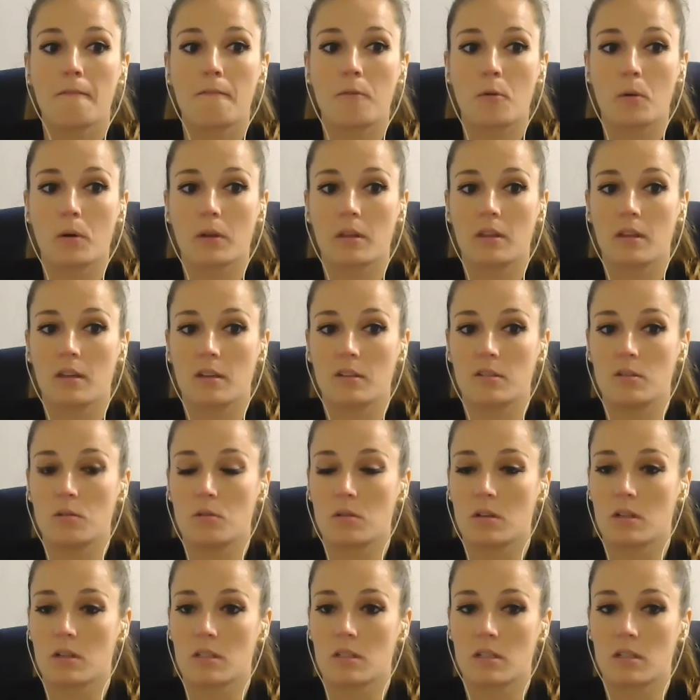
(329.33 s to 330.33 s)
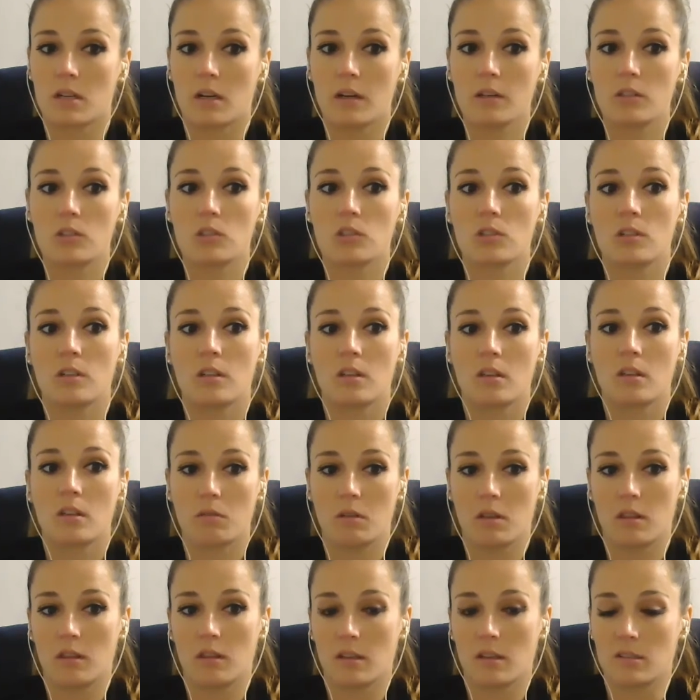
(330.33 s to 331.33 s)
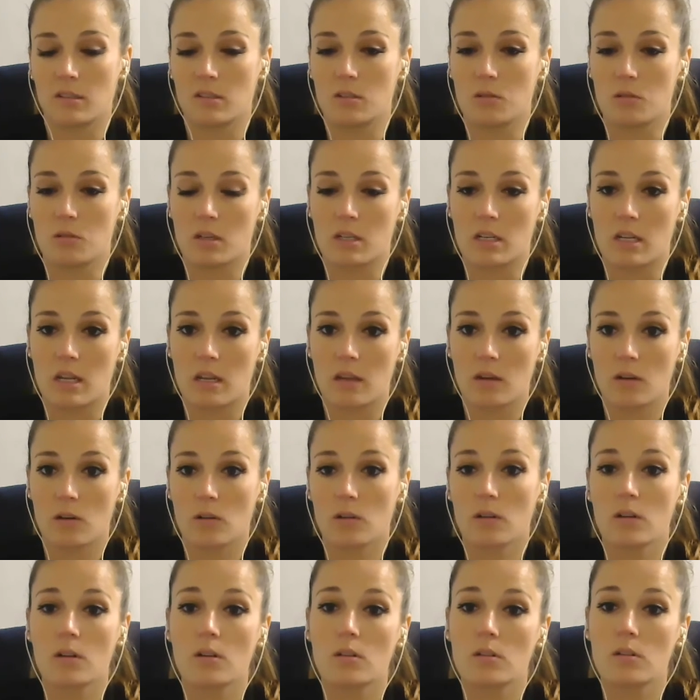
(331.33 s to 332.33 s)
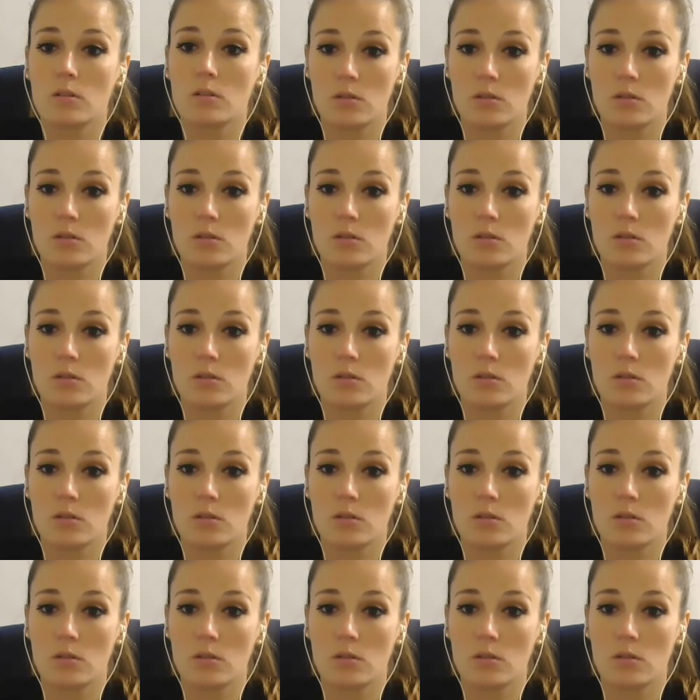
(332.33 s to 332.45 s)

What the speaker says: 4 things you can touch, 3 things you can hear,